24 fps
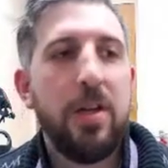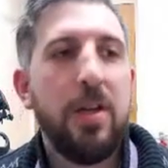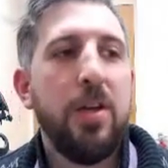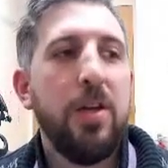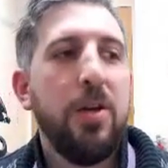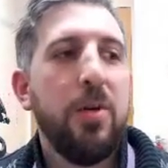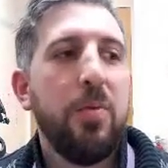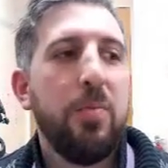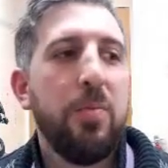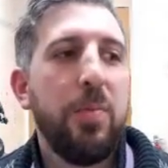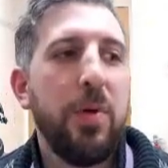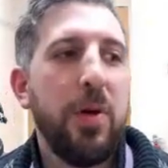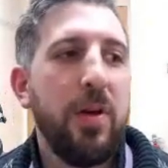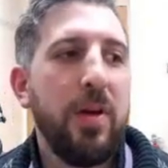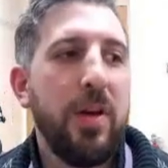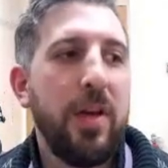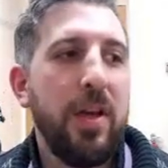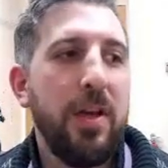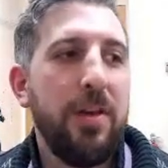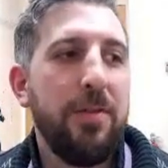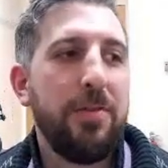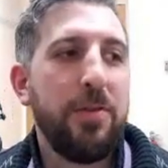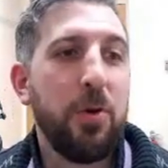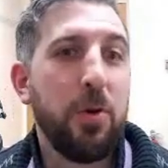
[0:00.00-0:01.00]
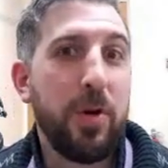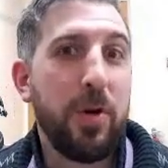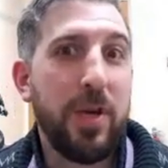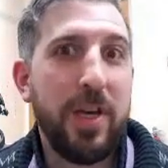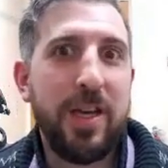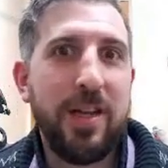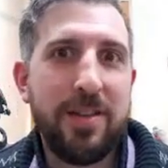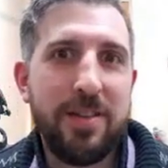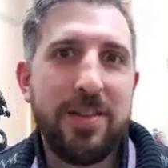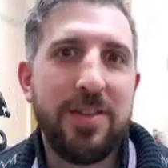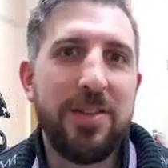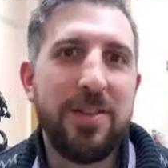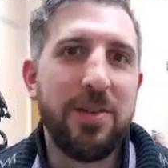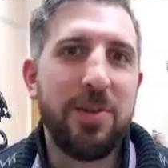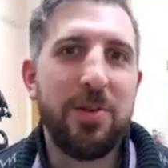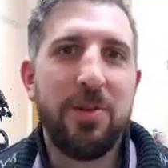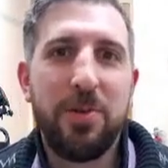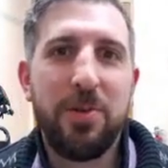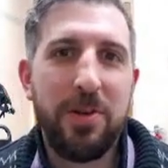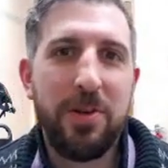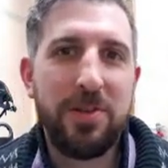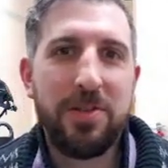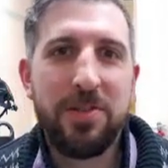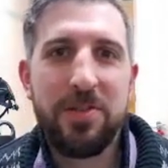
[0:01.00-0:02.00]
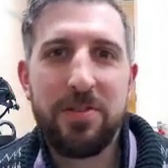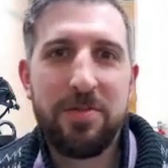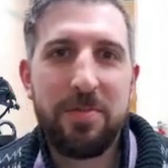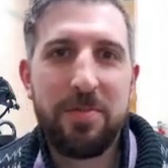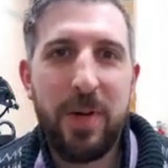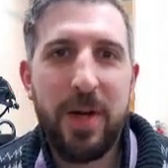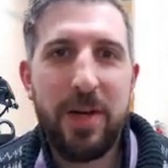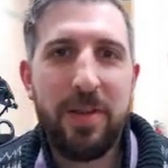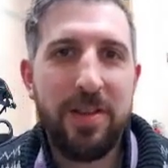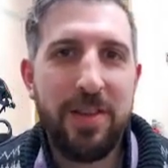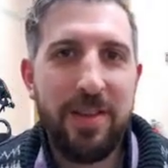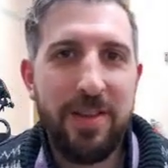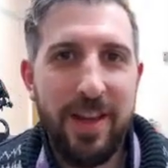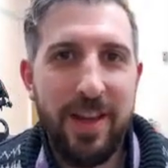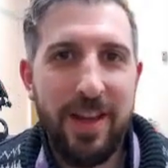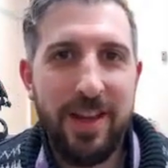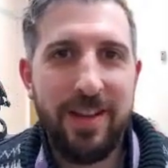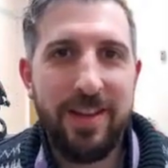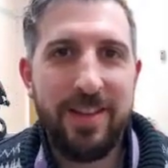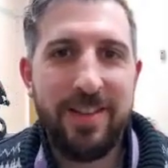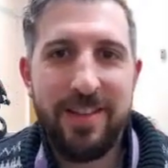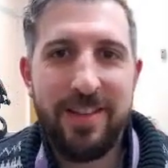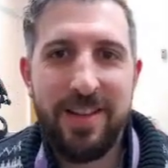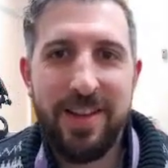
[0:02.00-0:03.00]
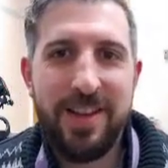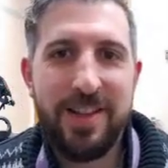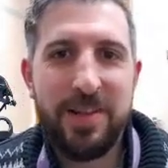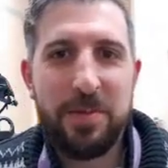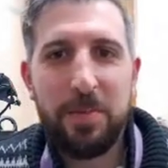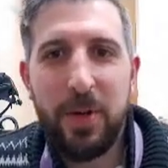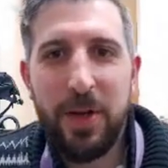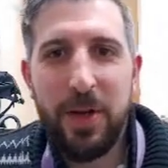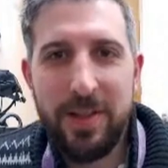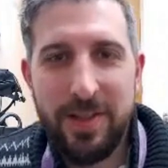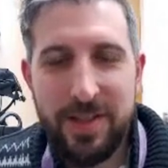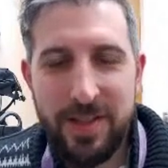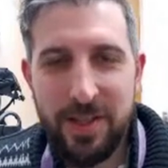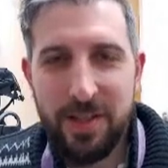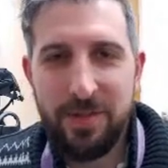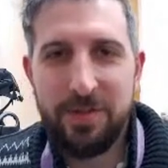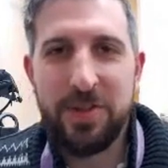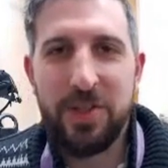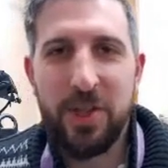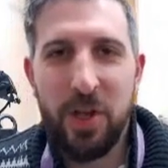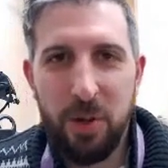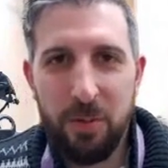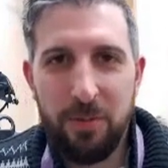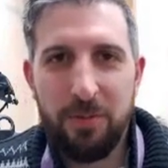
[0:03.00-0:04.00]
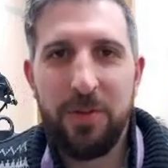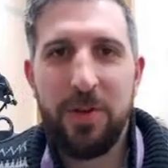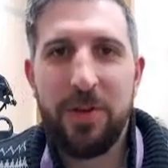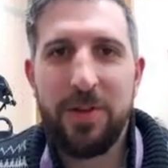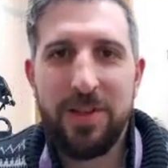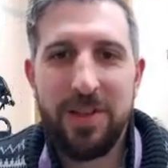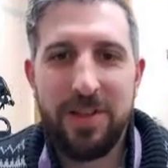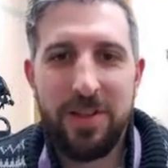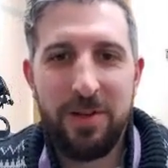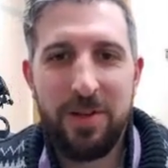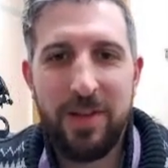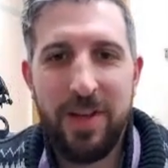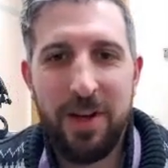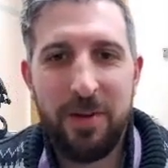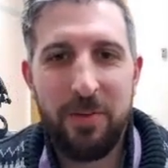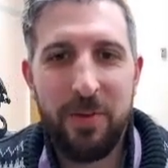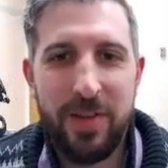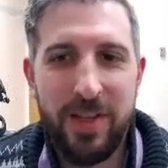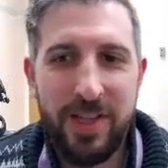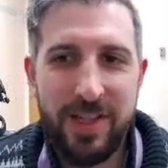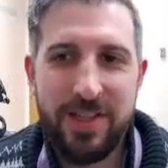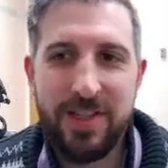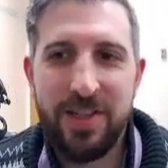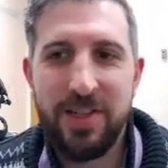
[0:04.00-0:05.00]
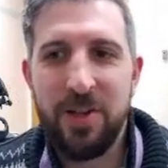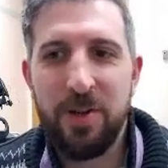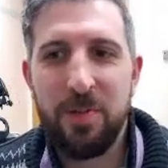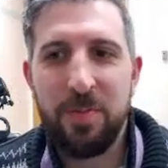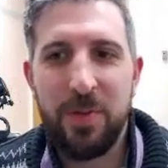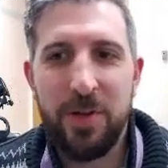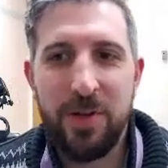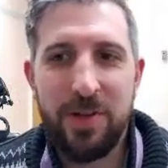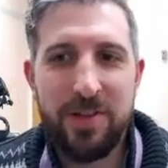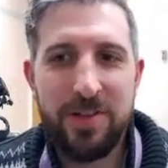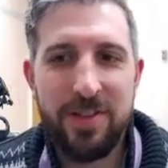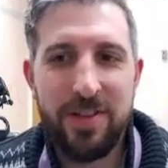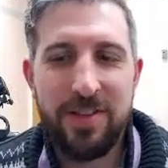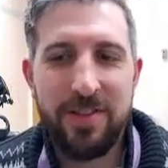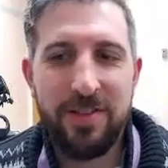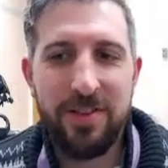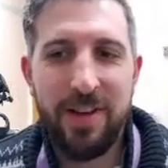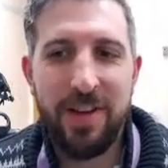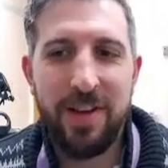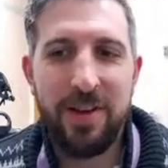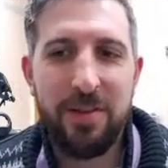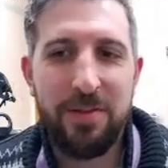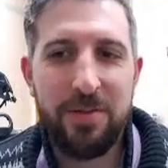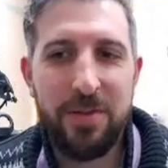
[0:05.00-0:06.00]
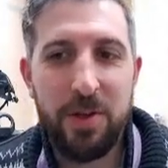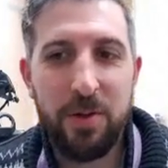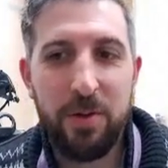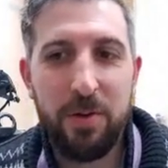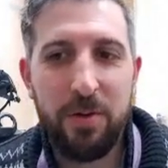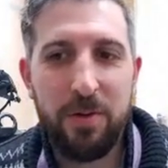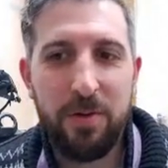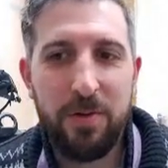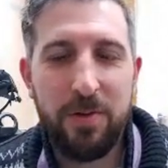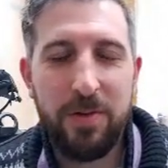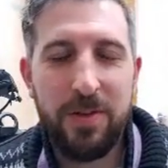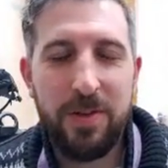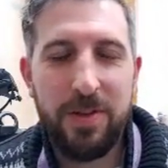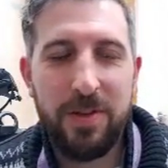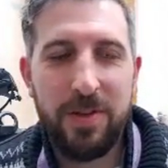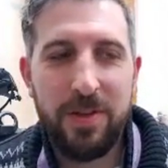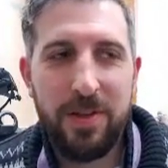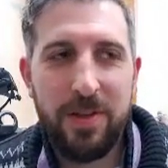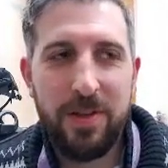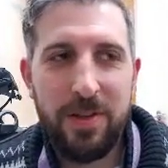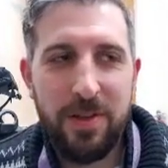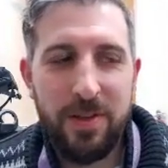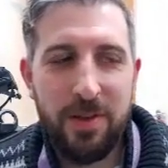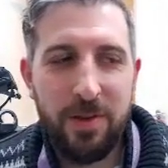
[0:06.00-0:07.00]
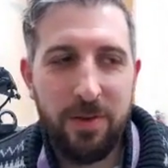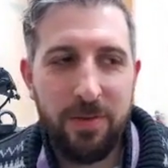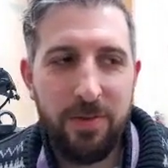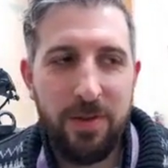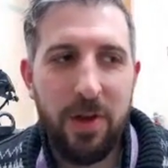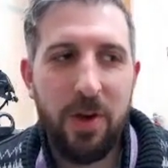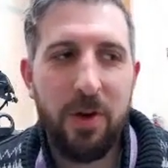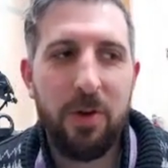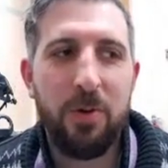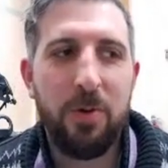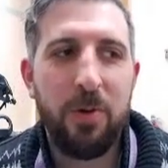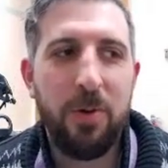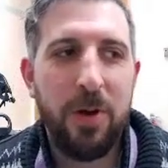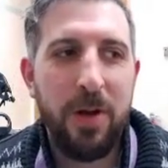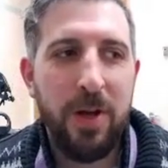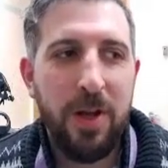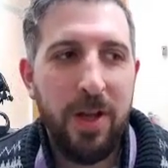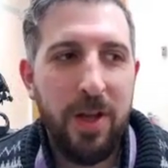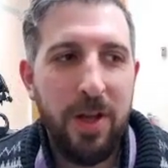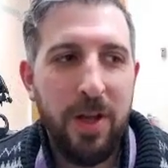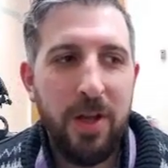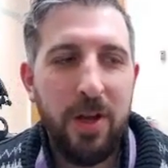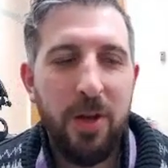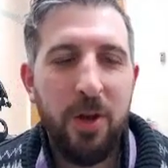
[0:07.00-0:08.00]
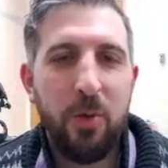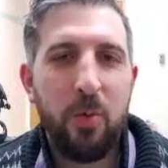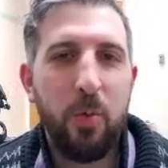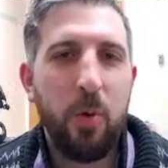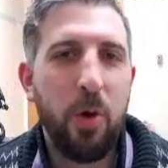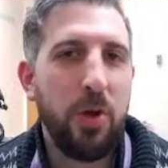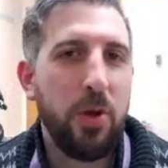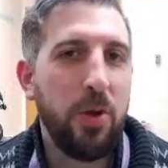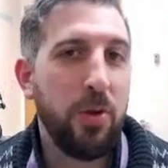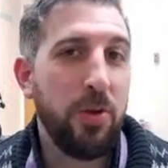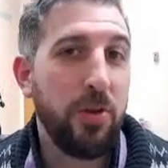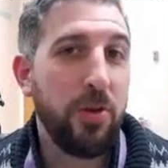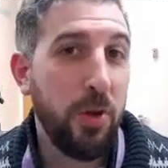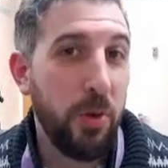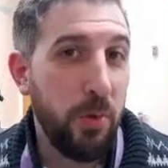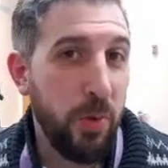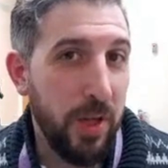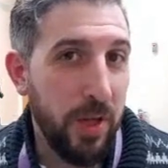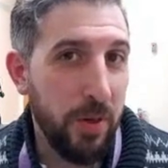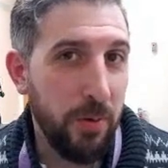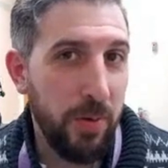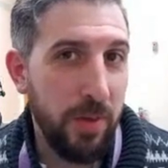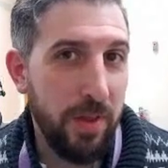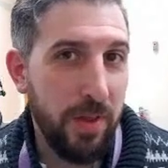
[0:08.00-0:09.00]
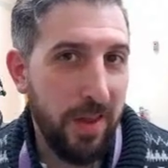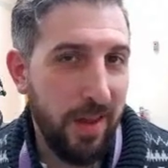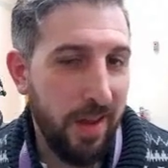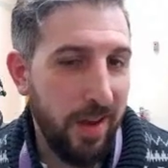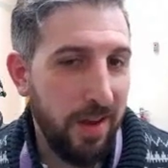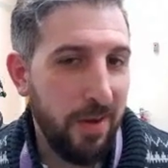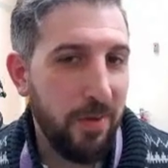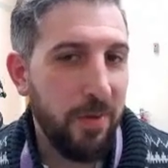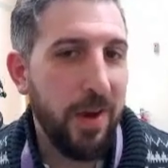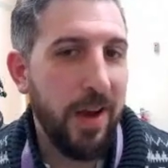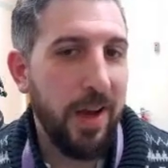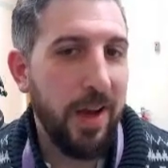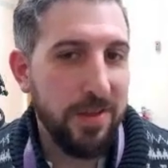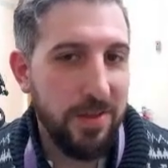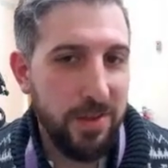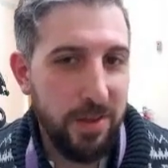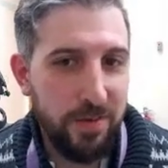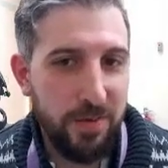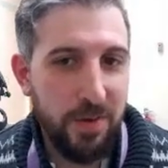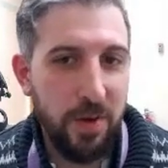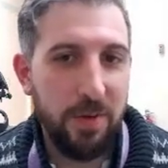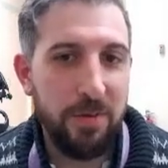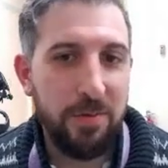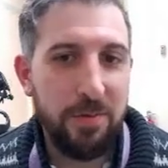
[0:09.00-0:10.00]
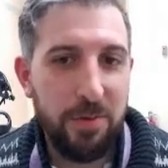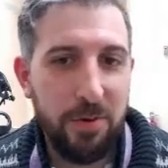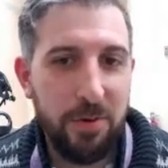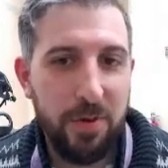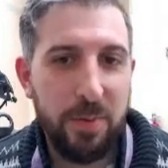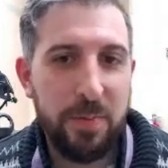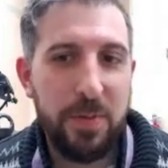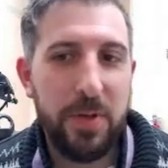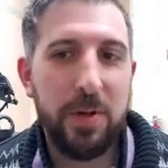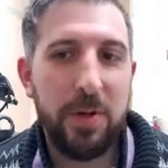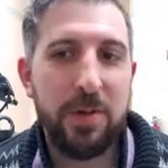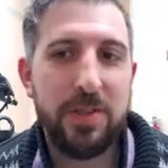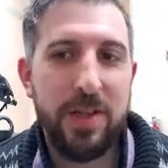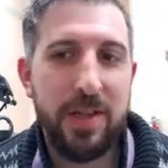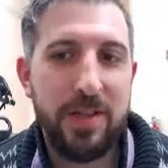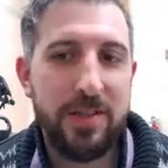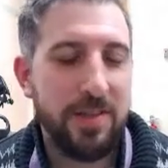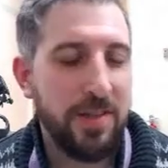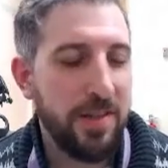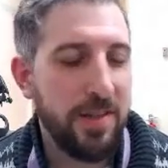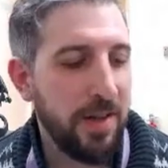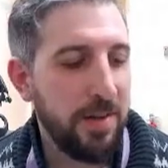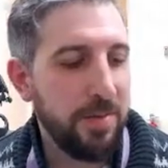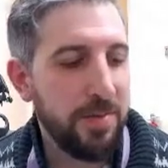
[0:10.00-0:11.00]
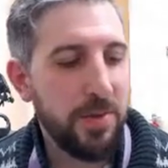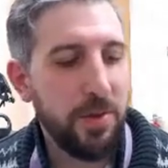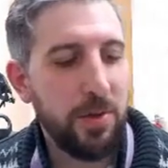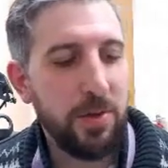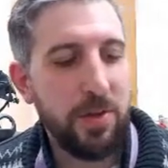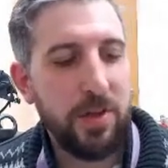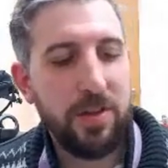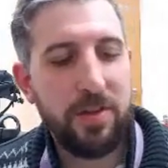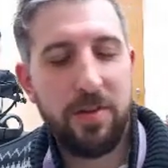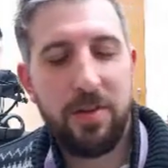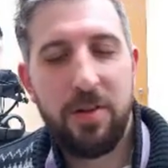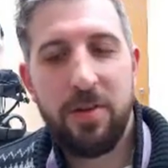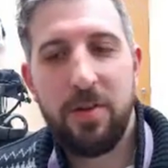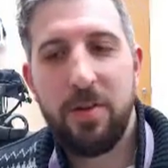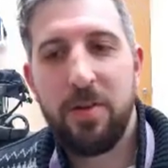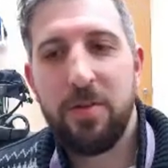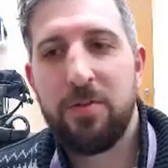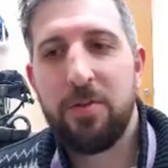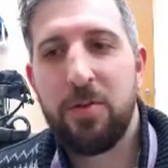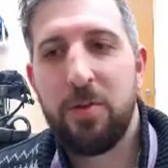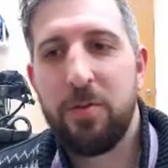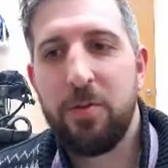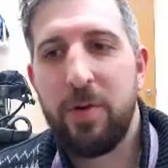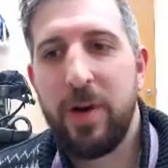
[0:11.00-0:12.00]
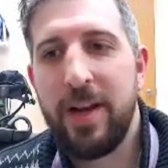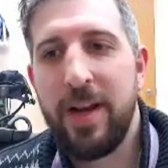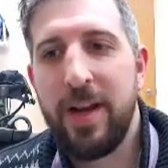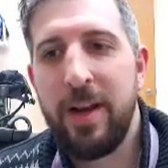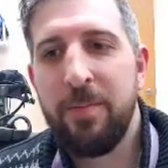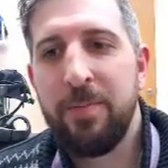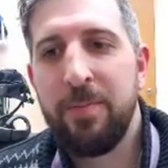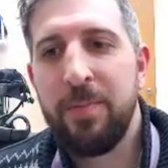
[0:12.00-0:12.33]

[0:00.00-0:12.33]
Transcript: But if you're keen to do lots of Python, then there's plenty of scope for you to do that with eeg-notebooks, and you'll know what you're doing with that as you've gone through the process that I'm talking through right now.